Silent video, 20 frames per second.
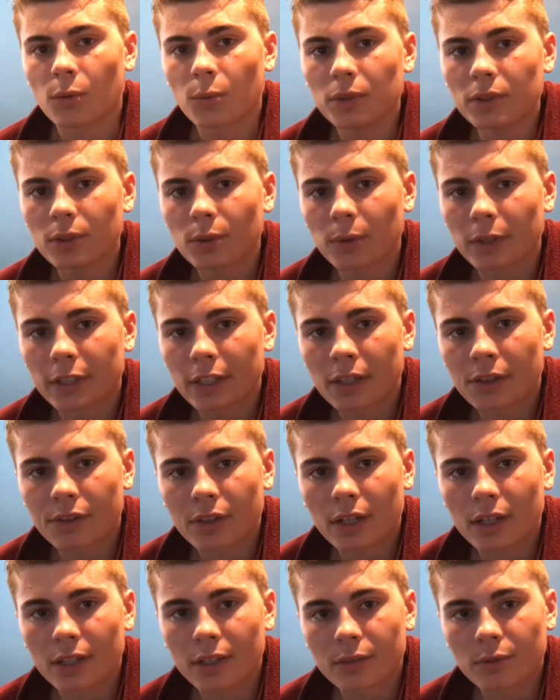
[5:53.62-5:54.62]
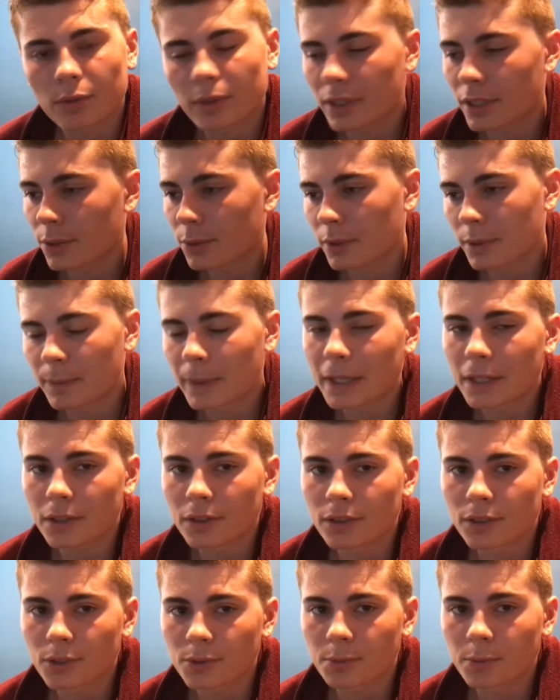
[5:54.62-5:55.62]
I wonder what they thought when they were
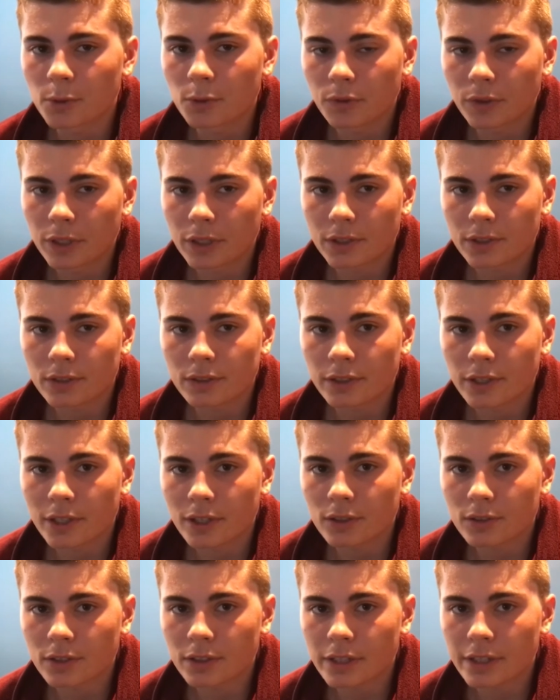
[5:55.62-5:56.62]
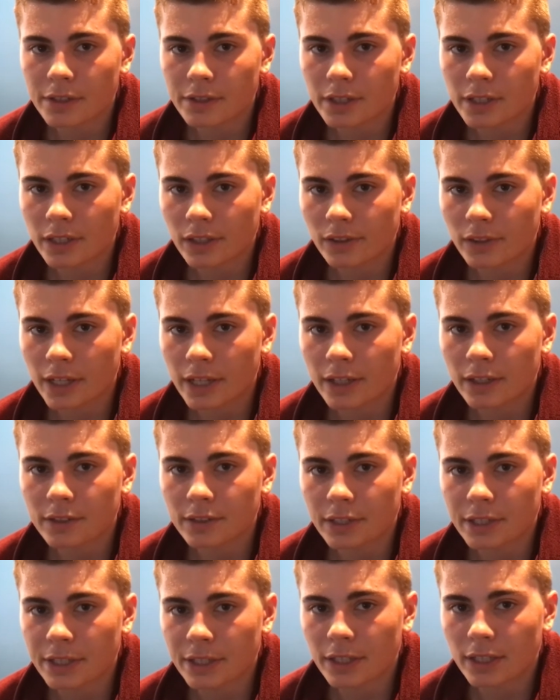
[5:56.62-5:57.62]
making this movie. You know, did they think
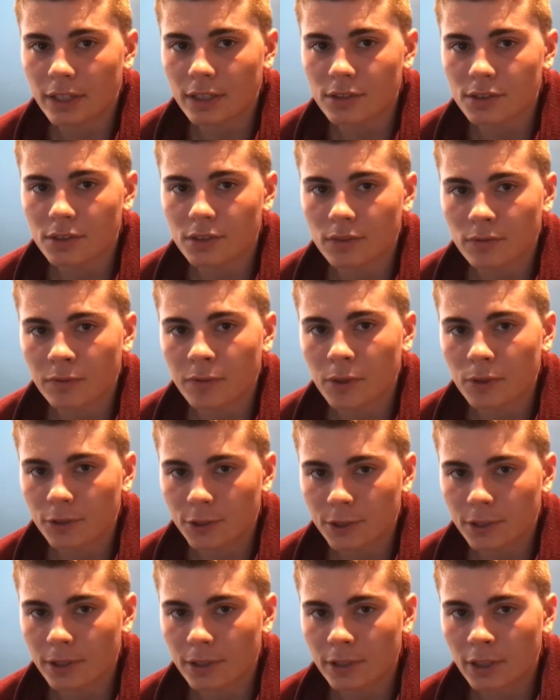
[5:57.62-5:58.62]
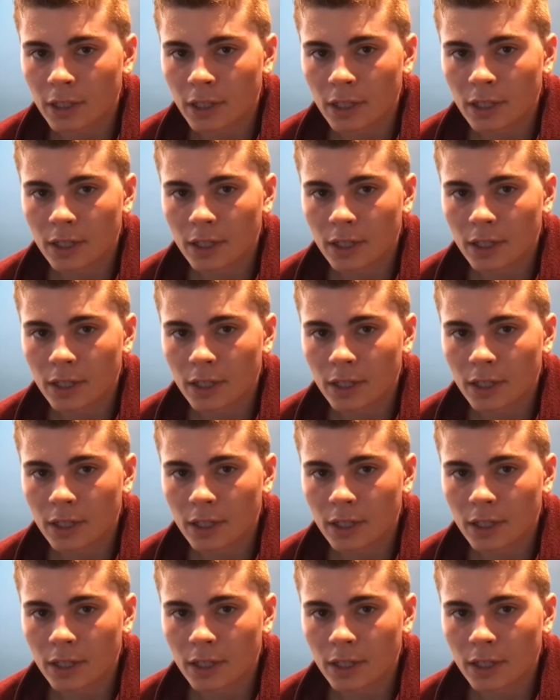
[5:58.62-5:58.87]
that eons in the future